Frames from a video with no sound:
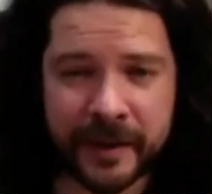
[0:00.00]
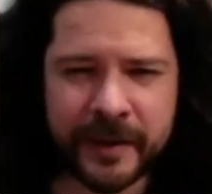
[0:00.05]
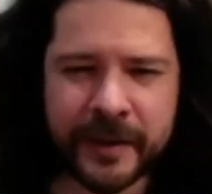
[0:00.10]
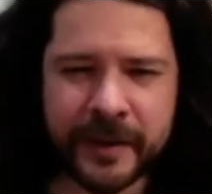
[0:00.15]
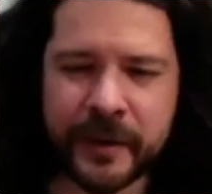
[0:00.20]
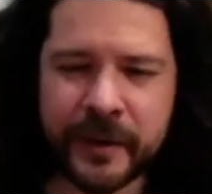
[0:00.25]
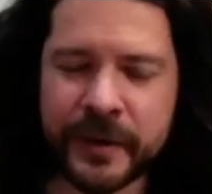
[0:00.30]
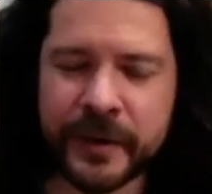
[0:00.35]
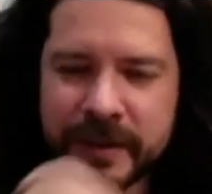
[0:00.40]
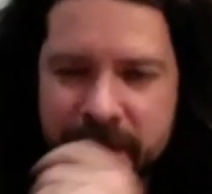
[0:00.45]
You
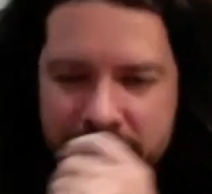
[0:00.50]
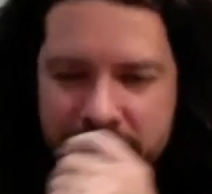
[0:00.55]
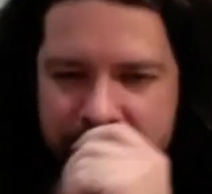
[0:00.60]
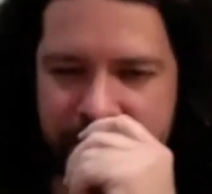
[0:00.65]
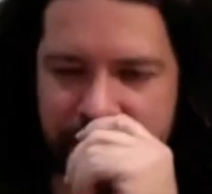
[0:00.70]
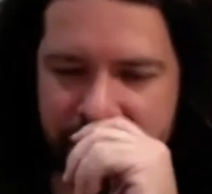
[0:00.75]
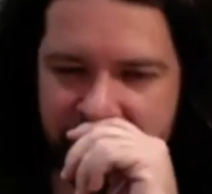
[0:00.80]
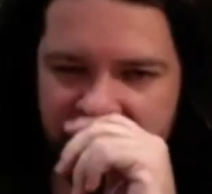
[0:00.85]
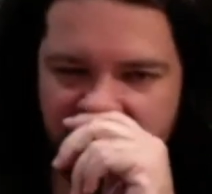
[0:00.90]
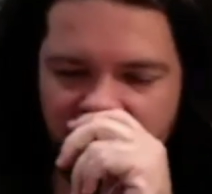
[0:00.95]
know, it's, it's,
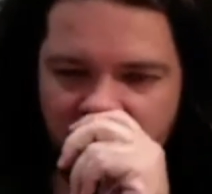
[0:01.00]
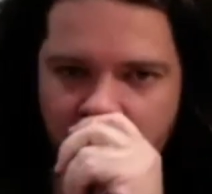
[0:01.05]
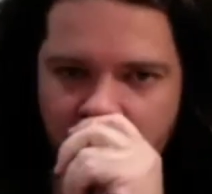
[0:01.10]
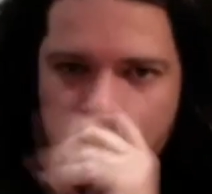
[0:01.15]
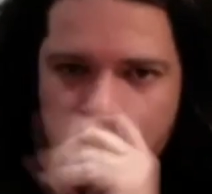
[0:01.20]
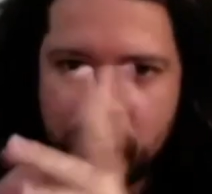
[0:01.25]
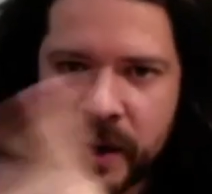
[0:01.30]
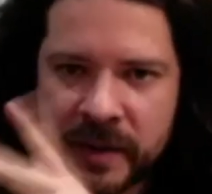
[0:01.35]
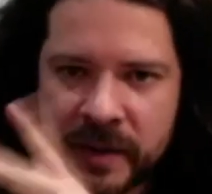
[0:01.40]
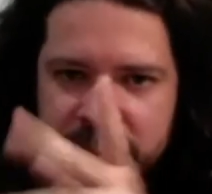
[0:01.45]
it's a whole
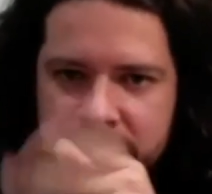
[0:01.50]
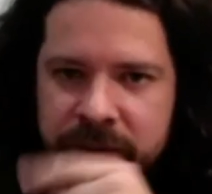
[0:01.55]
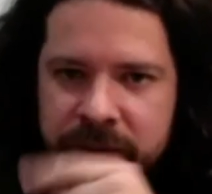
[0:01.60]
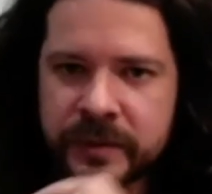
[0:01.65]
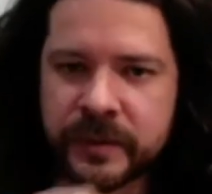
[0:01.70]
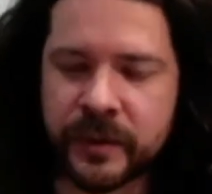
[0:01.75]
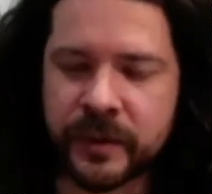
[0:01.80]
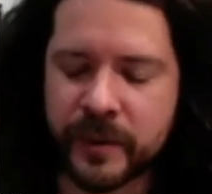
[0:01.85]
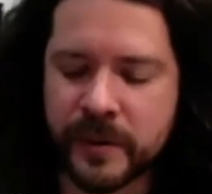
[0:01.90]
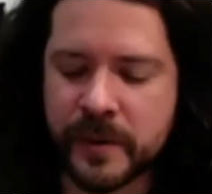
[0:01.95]
process.
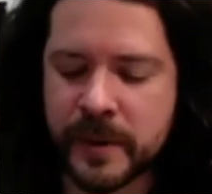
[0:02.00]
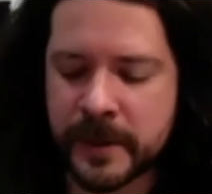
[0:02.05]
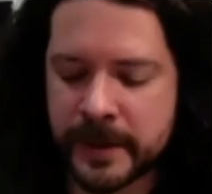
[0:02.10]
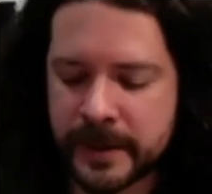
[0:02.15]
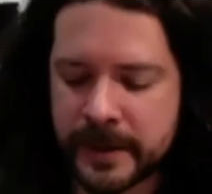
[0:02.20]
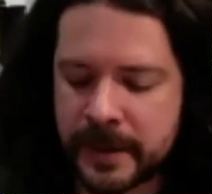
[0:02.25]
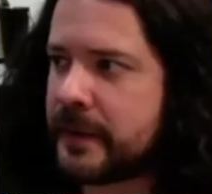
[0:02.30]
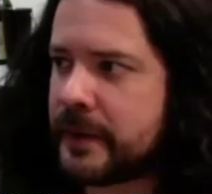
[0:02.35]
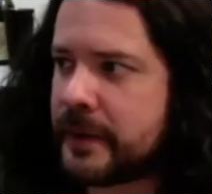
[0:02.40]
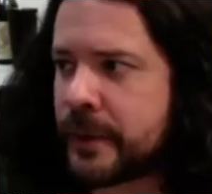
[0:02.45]
So,
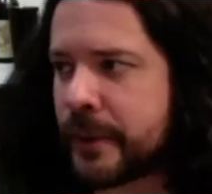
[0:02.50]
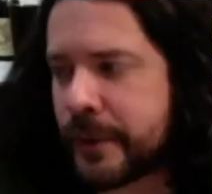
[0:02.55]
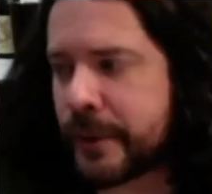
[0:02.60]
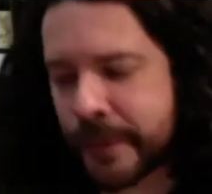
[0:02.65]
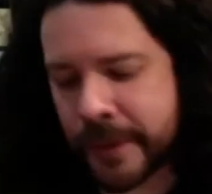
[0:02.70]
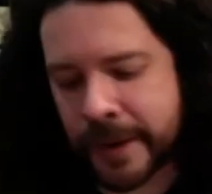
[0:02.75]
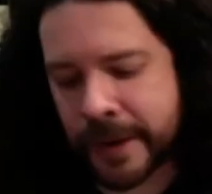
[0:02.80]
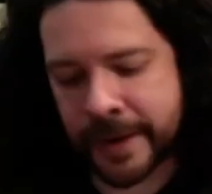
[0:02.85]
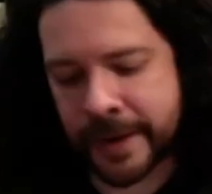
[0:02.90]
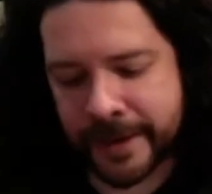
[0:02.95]
you know,
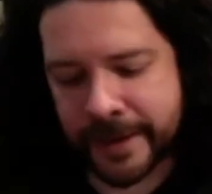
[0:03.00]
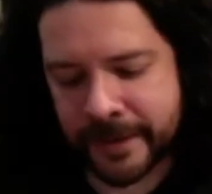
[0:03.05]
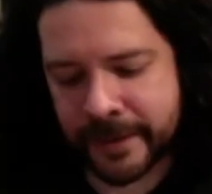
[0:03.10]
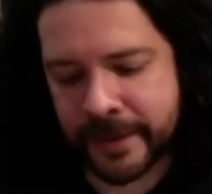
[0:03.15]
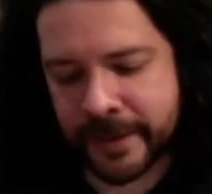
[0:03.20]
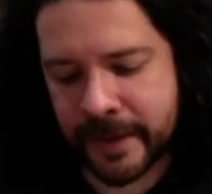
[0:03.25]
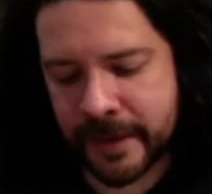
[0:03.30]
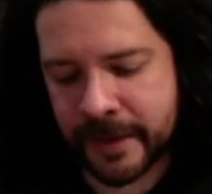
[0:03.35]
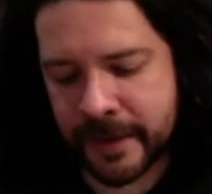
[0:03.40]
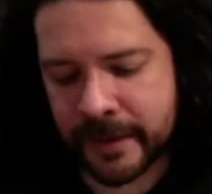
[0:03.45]
I
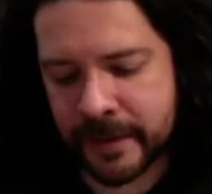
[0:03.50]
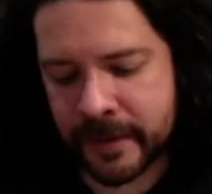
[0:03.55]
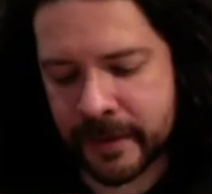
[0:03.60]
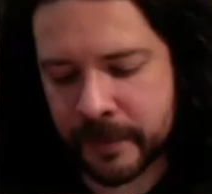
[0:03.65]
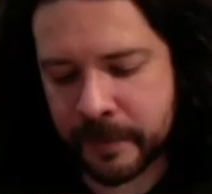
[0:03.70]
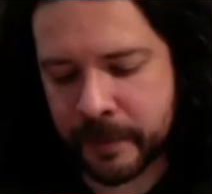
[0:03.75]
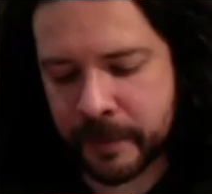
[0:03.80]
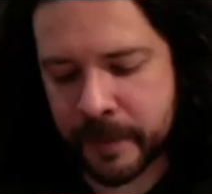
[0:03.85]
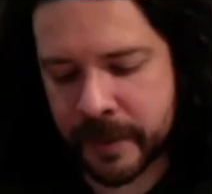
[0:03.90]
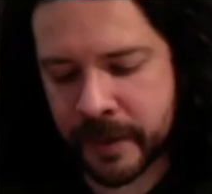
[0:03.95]
think
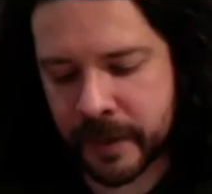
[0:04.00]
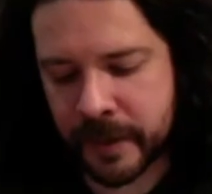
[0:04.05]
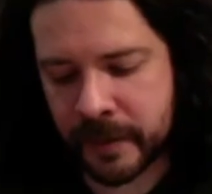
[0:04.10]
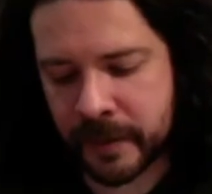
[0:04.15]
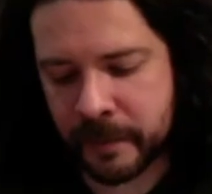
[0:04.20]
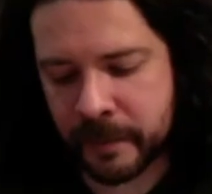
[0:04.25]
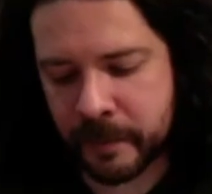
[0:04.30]
big,